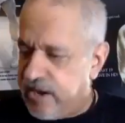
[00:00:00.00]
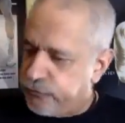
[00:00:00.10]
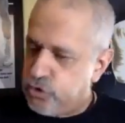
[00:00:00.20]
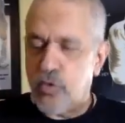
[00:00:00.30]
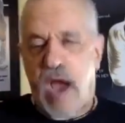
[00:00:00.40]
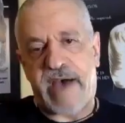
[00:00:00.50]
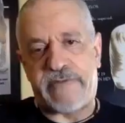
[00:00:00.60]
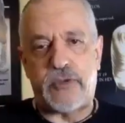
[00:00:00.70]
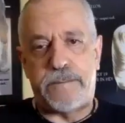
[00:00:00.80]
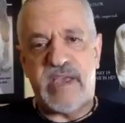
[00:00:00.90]
And if you
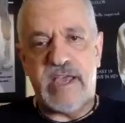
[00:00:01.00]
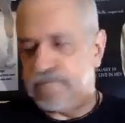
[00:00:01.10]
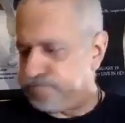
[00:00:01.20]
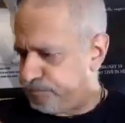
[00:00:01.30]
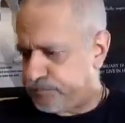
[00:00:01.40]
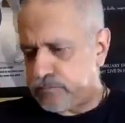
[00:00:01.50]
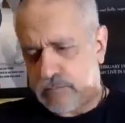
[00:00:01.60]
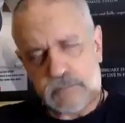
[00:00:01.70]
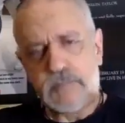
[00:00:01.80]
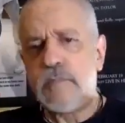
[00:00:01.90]
have to be
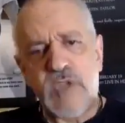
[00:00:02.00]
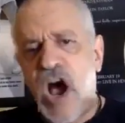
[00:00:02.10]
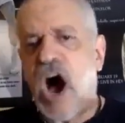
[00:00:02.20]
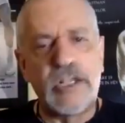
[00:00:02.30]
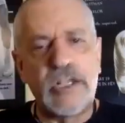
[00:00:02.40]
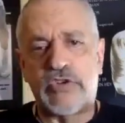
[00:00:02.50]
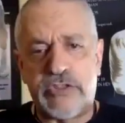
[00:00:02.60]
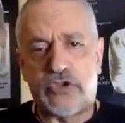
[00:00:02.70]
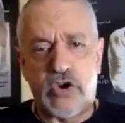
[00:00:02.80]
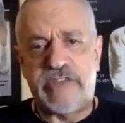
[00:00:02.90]

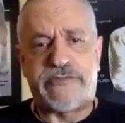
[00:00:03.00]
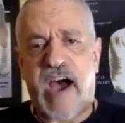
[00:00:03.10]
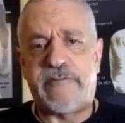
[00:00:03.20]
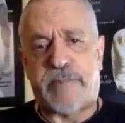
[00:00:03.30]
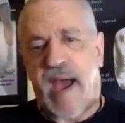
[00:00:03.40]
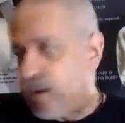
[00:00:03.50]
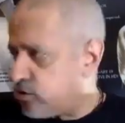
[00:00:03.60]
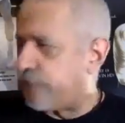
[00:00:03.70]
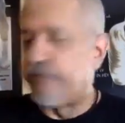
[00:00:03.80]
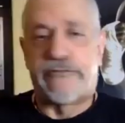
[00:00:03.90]
135
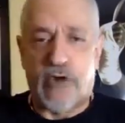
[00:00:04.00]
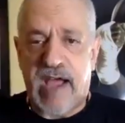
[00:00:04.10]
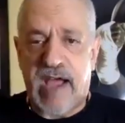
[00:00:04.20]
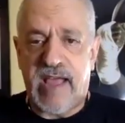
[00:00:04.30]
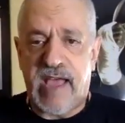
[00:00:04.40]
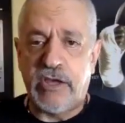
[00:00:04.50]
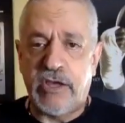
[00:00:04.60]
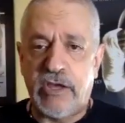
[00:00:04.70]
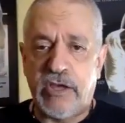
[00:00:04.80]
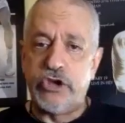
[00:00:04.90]
pounds on the
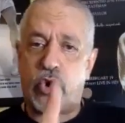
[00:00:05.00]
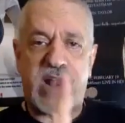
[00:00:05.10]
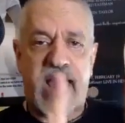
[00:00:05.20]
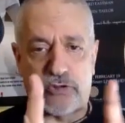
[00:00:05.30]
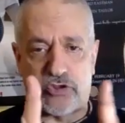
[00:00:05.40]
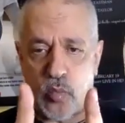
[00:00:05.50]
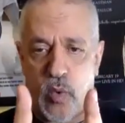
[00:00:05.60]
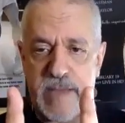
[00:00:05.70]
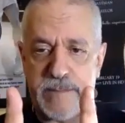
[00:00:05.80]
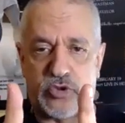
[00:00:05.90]
Friday, you're
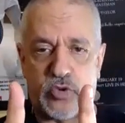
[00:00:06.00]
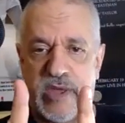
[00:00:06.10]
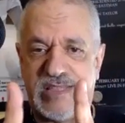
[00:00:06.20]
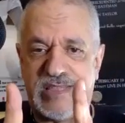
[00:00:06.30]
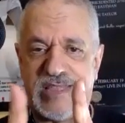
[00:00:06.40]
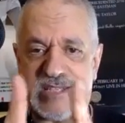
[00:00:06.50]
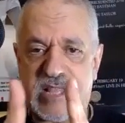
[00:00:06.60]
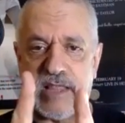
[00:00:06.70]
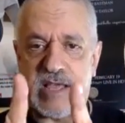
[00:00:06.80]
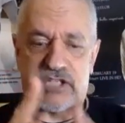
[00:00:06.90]
allowed to weigh between
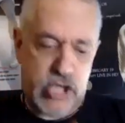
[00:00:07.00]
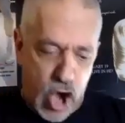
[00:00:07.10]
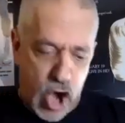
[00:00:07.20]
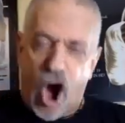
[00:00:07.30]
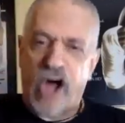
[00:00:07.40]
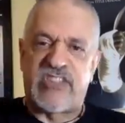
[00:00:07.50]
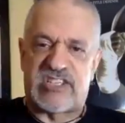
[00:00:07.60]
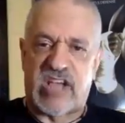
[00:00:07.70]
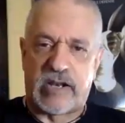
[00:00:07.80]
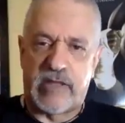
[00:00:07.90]
this and this
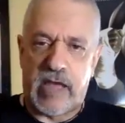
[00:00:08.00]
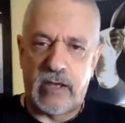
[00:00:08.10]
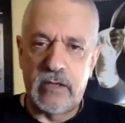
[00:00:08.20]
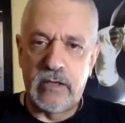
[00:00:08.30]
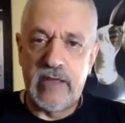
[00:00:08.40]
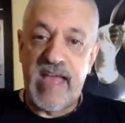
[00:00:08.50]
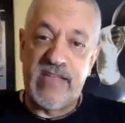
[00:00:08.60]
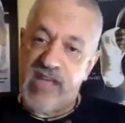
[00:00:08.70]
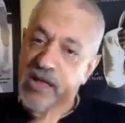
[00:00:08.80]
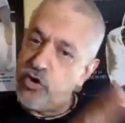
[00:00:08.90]
on the Sunday.
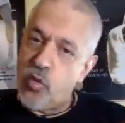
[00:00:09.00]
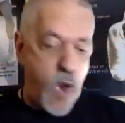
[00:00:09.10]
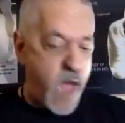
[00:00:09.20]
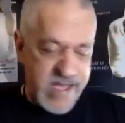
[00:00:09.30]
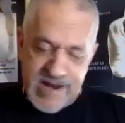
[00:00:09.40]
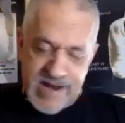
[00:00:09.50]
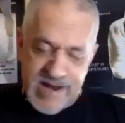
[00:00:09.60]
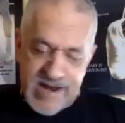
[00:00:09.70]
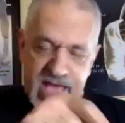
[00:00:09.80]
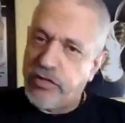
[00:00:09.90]
Then you weigh
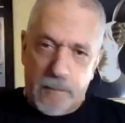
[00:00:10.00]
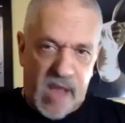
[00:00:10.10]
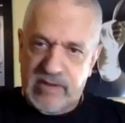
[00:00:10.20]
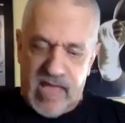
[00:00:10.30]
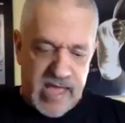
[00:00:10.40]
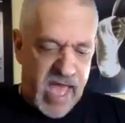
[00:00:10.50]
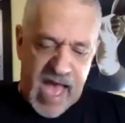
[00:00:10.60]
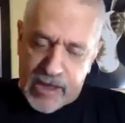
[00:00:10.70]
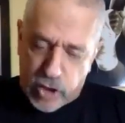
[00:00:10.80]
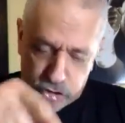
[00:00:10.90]
in again on the
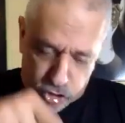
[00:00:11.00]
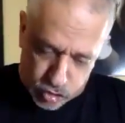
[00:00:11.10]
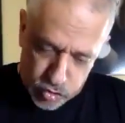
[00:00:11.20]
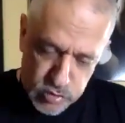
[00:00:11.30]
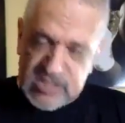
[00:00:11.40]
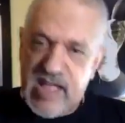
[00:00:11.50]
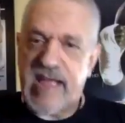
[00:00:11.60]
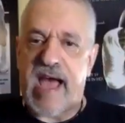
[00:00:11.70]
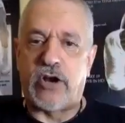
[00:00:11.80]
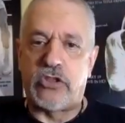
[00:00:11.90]
Monday and on the
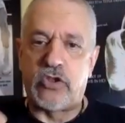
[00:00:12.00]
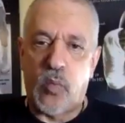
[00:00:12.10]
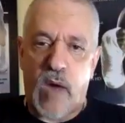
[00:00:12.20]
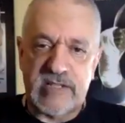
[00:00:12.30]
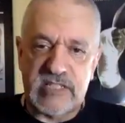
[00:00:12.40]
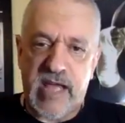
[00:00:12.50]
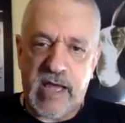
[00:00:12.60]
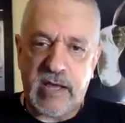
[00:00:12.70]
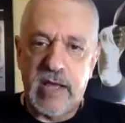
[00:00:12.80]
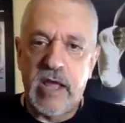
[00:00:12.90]
Tuesday and on the
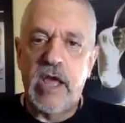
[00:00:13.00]
Wednesday.